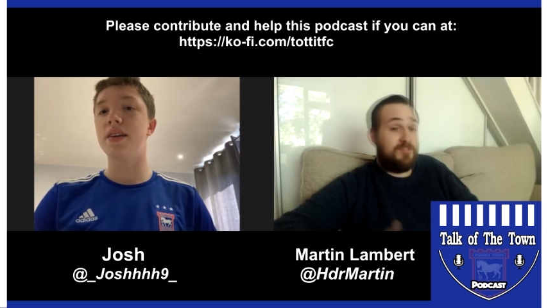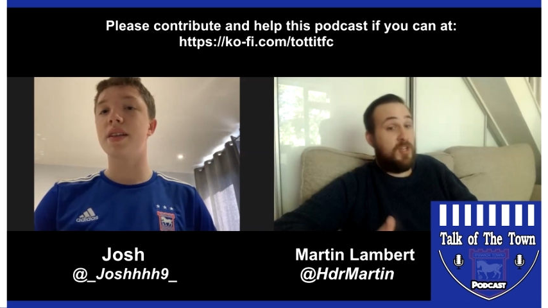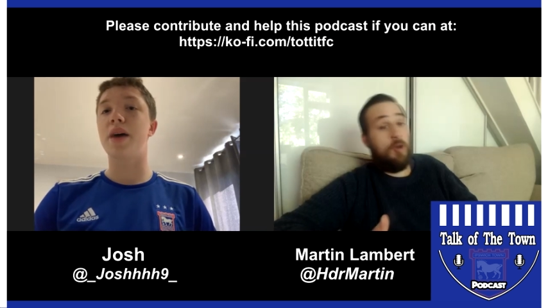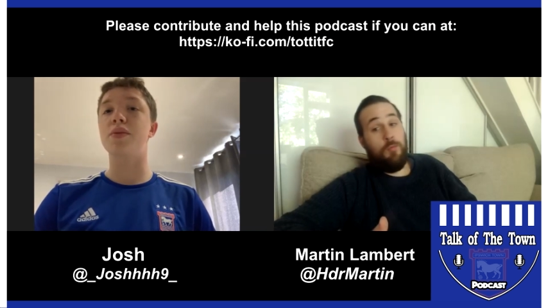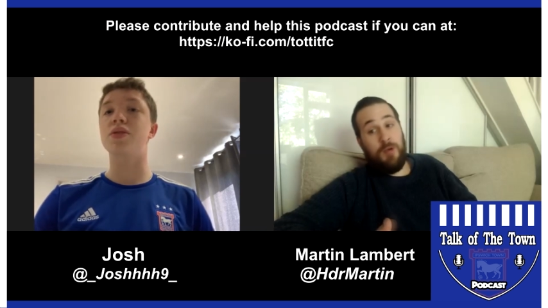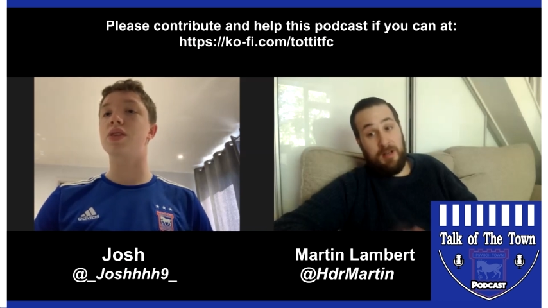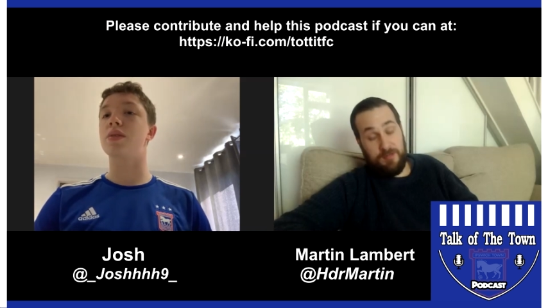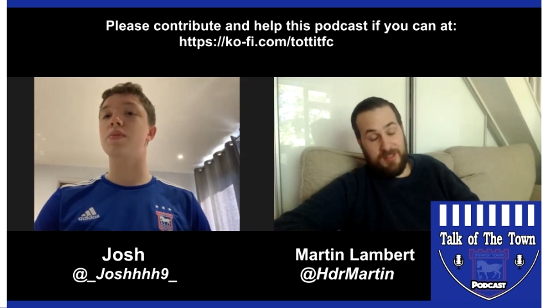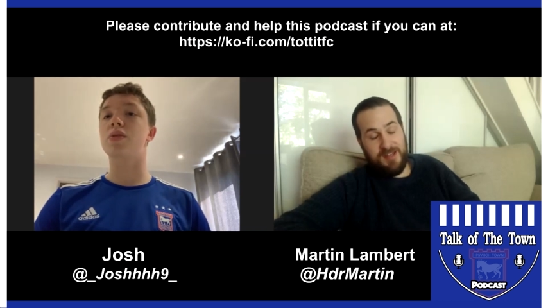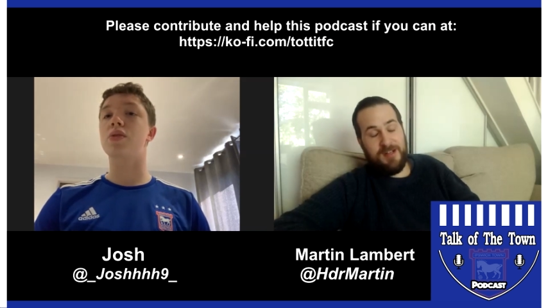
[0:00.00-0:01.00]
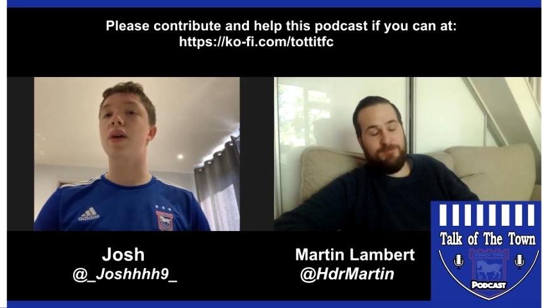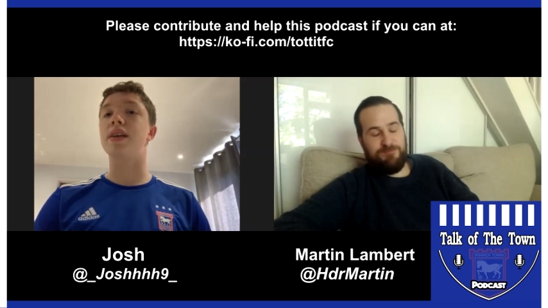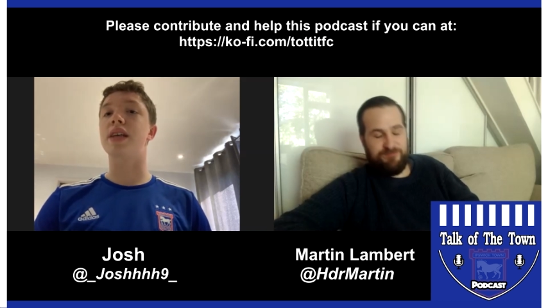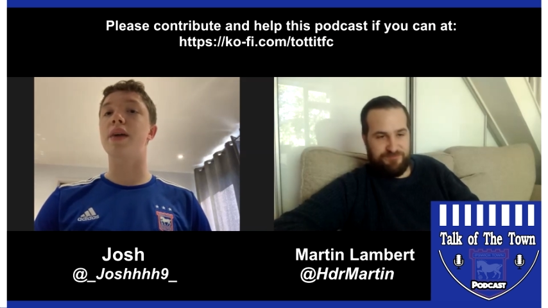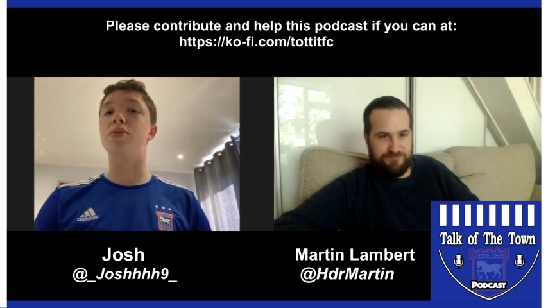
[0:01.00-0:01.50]
Speaker 1: That was a
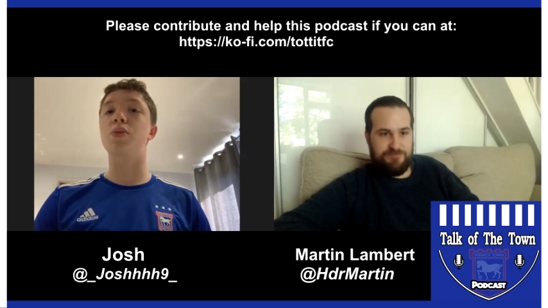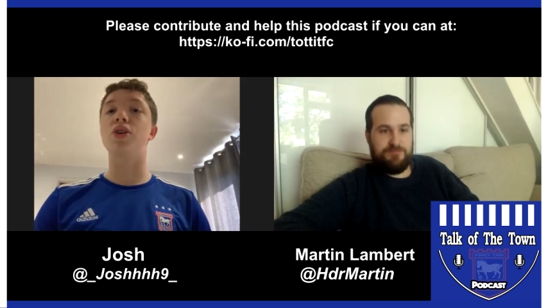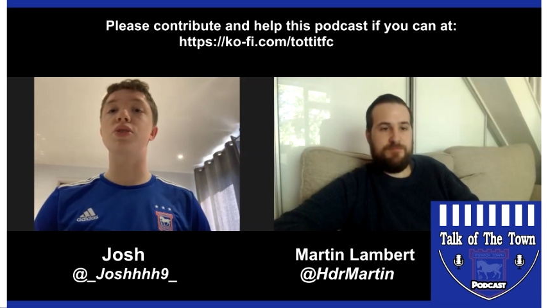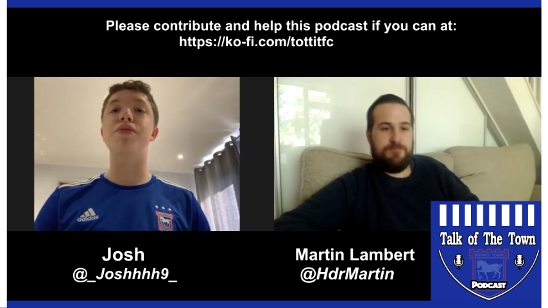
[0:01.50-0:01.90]
crazy game to watch,